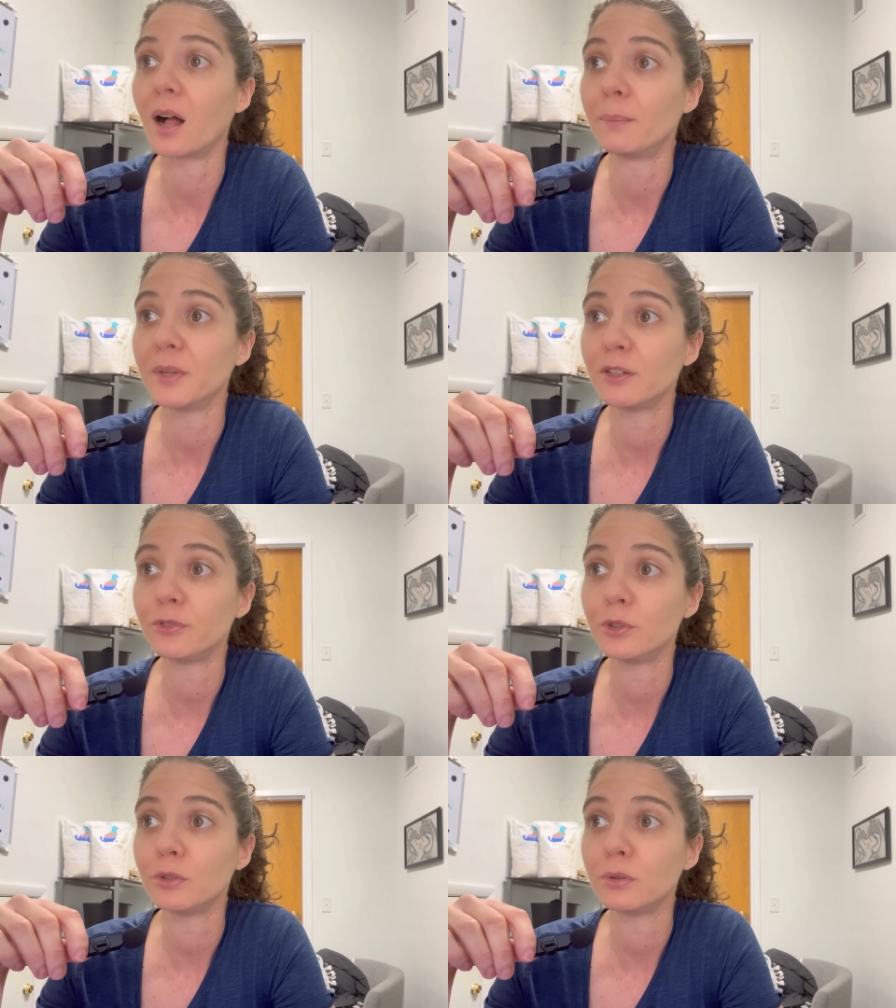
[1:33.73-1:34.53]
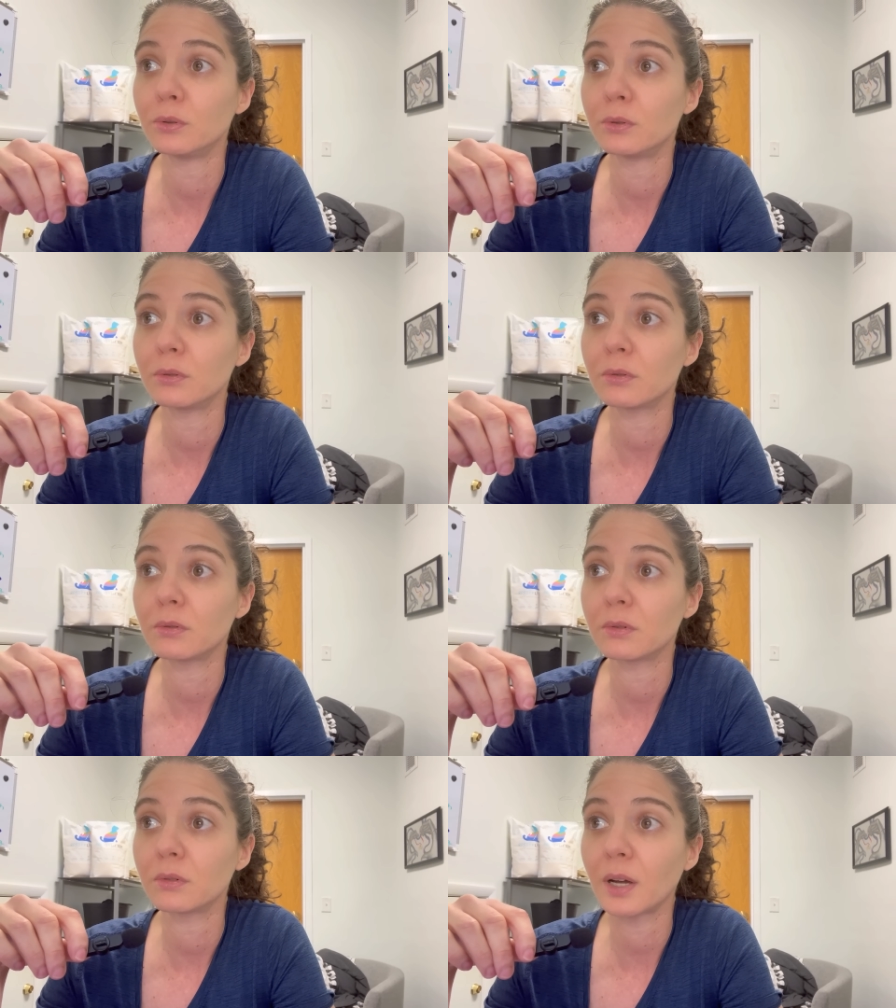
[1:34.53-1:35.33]
Um, if you
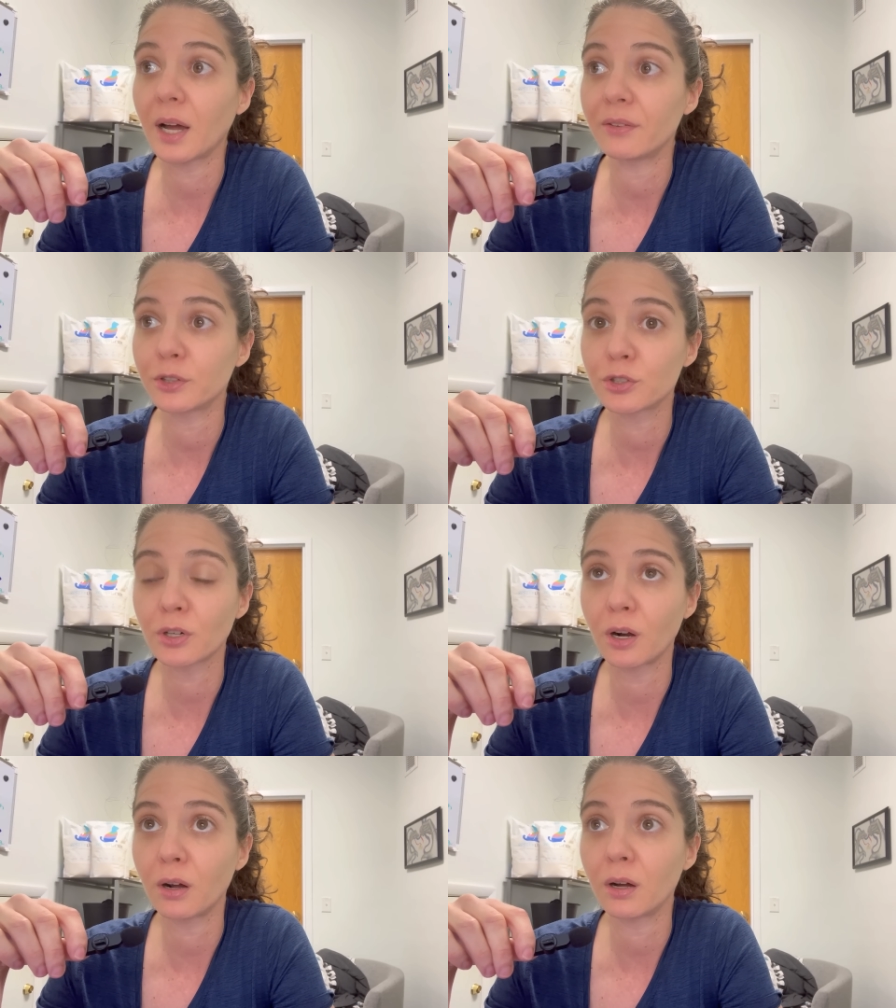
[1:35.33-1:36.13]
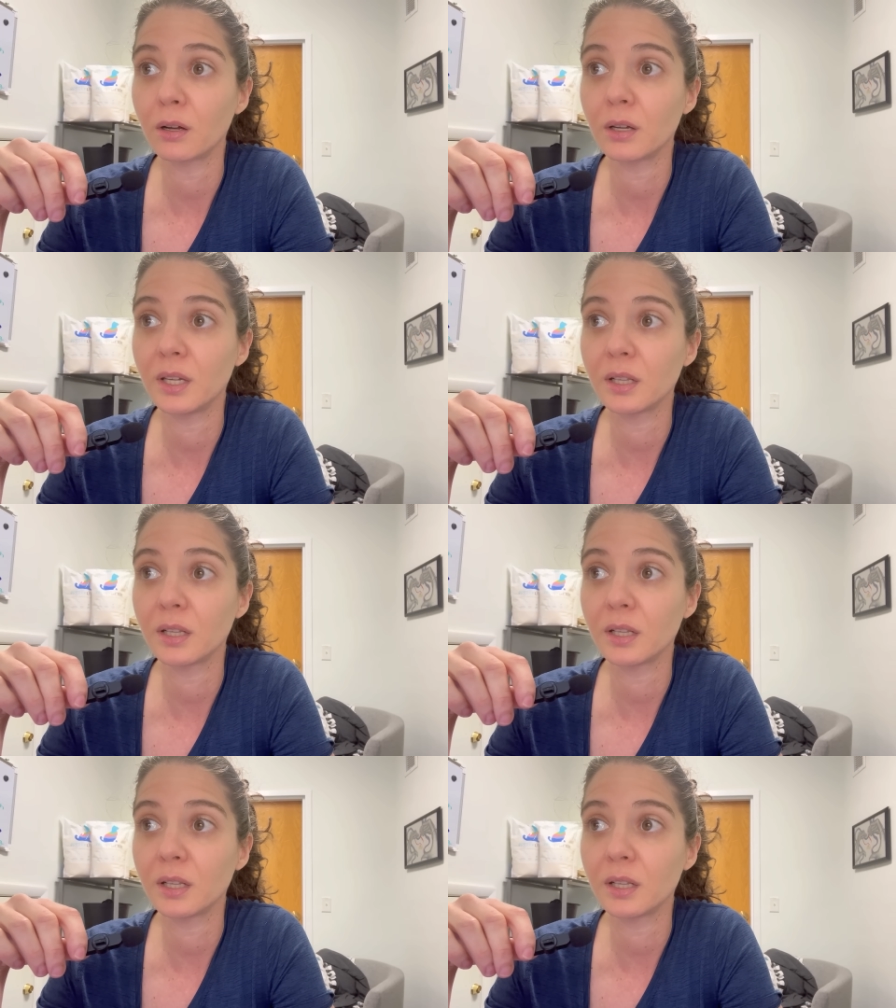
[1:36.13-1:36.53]
have a strong